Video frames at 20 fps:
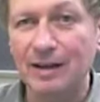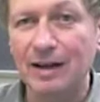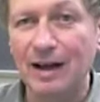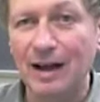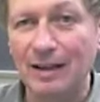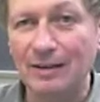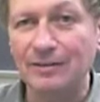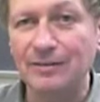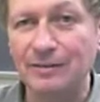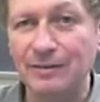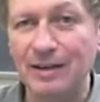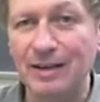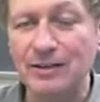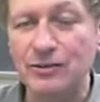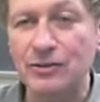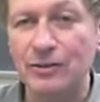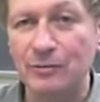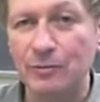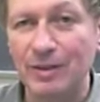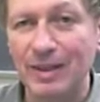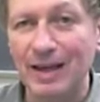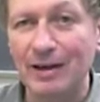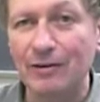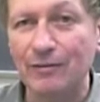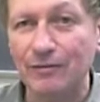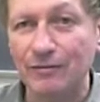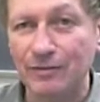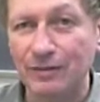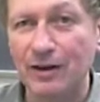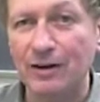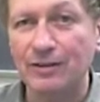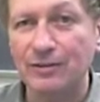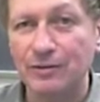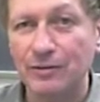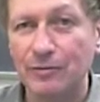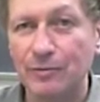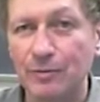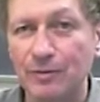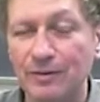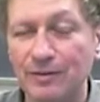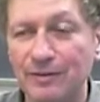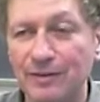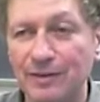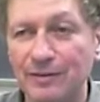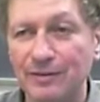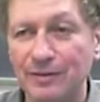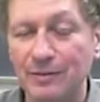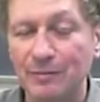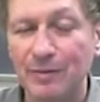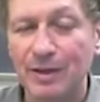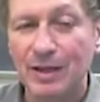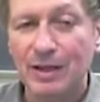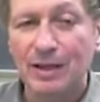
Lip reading: oscillation without a flux through the system.